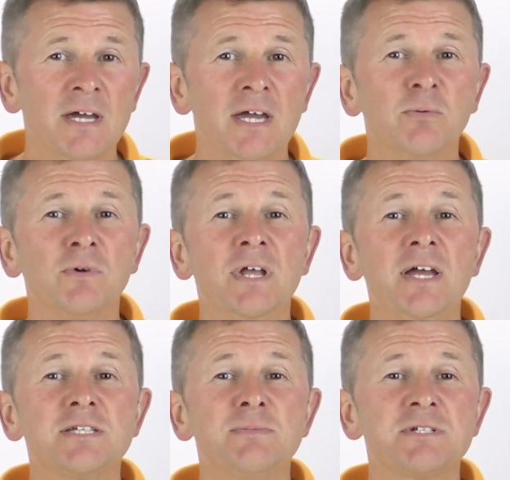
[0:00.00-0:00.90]
it will
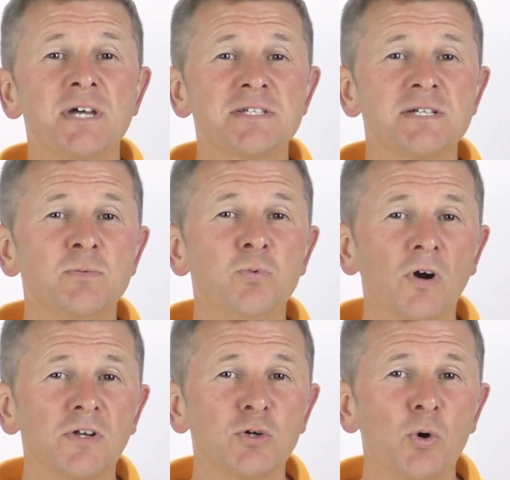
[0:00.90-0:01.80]
need to be tested
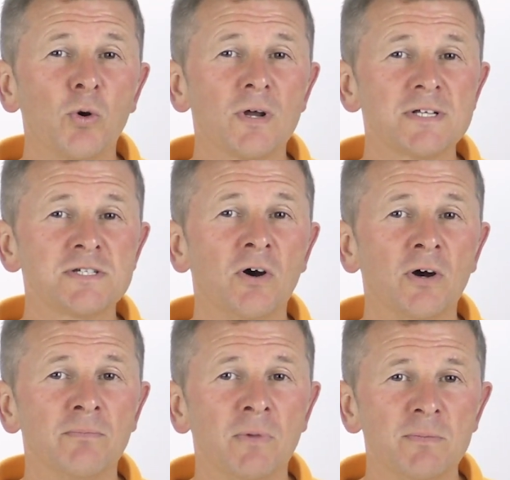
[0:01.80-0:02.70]
one core at a
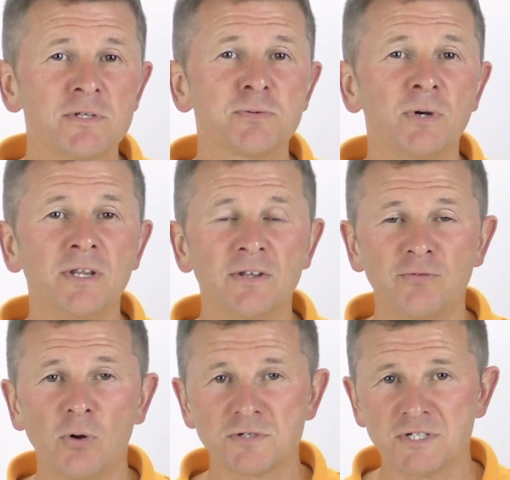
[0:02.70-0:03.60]
time between the
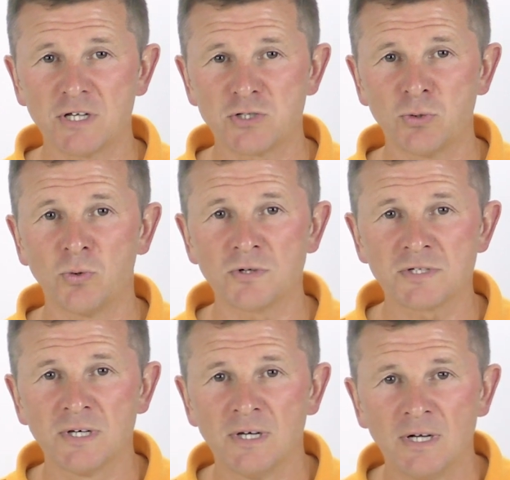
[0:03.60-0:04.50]
Volt Stick jaws.
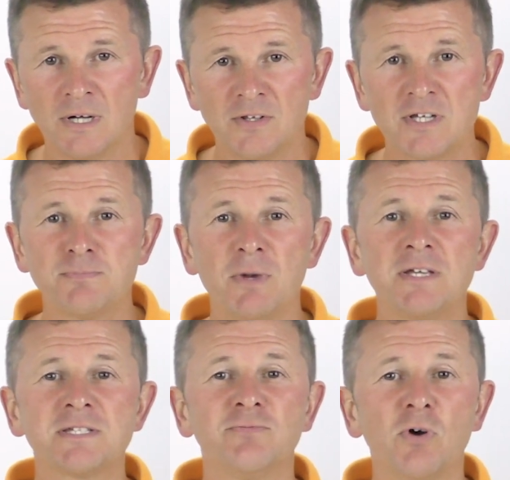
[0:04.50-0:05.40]
This
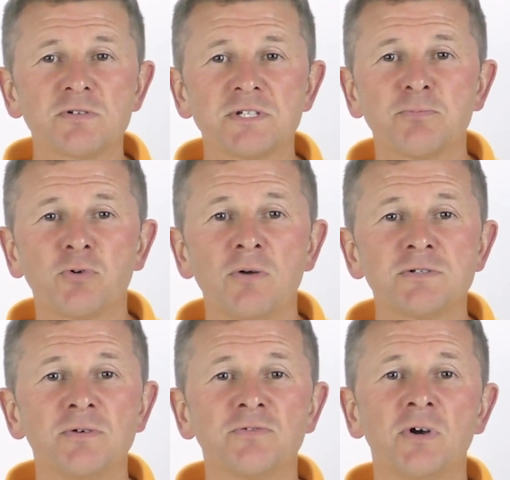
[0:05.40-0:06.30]
means the Volt Stick
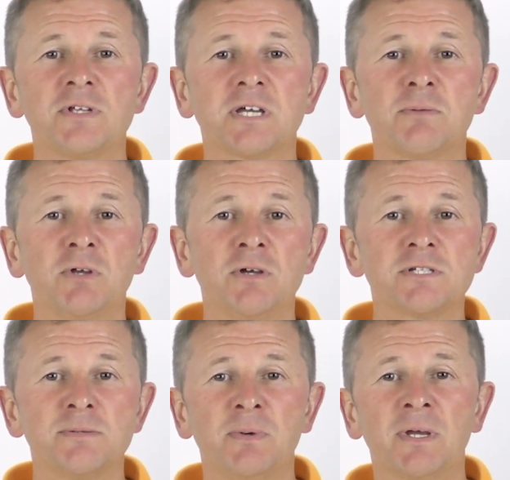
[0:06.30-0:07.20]
Pro230 can be
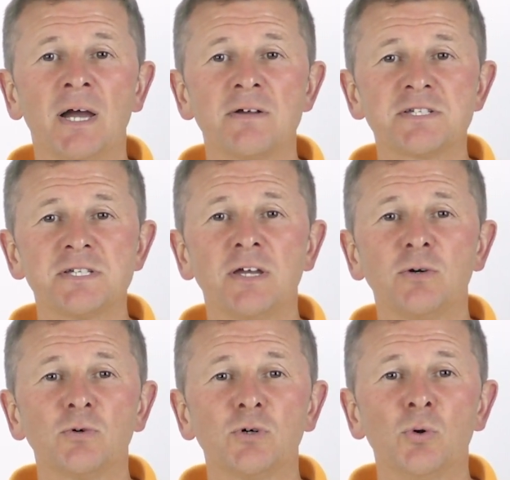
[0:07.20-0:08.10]
used to pick out
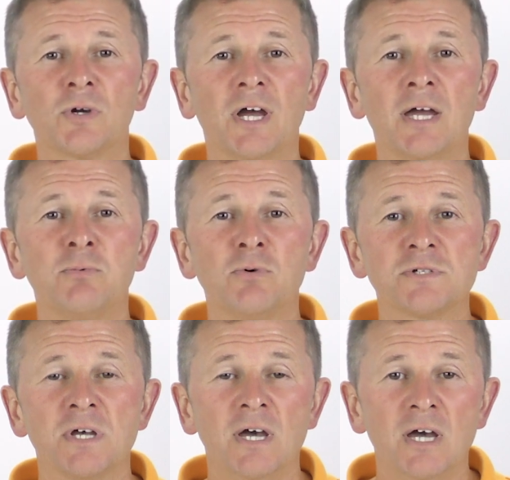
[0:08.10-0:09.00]
single core
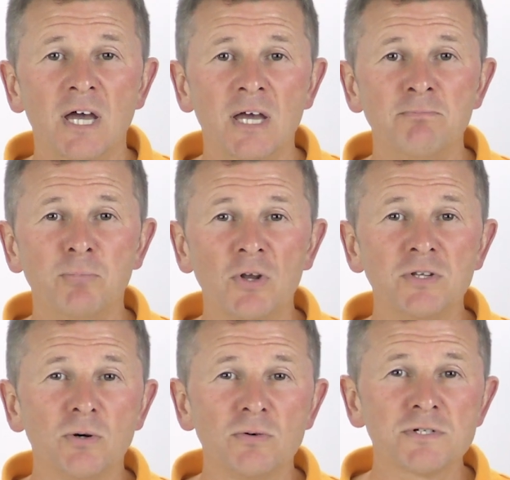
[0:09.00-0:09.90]
cables in
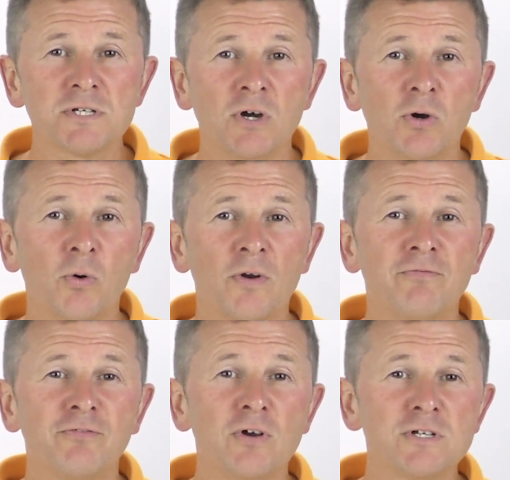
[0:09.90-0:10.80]
bundles or in
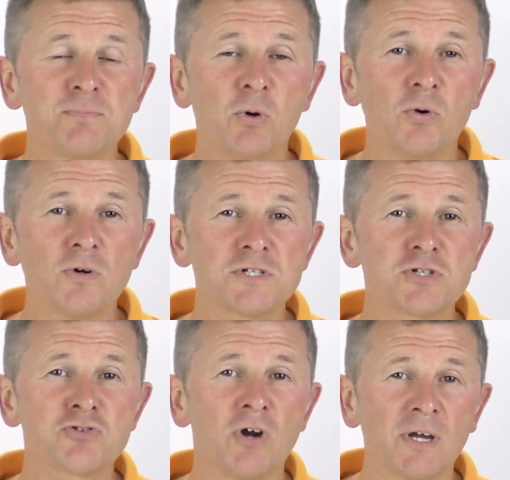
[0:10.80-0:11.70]
fuse boards,
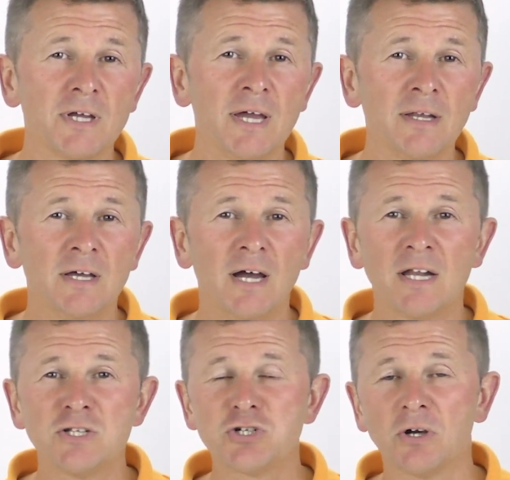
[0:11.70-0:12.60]
trunking
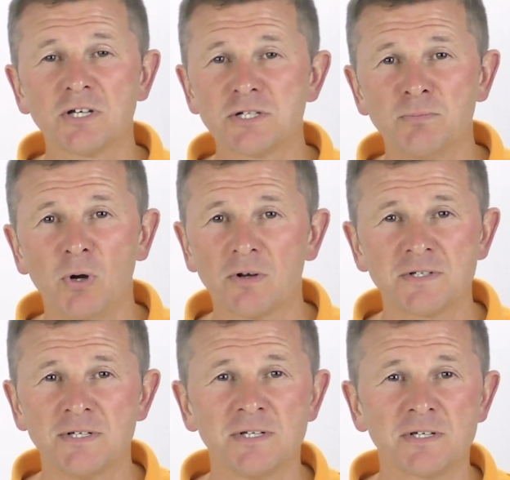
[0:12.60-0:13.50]
and junction boxes,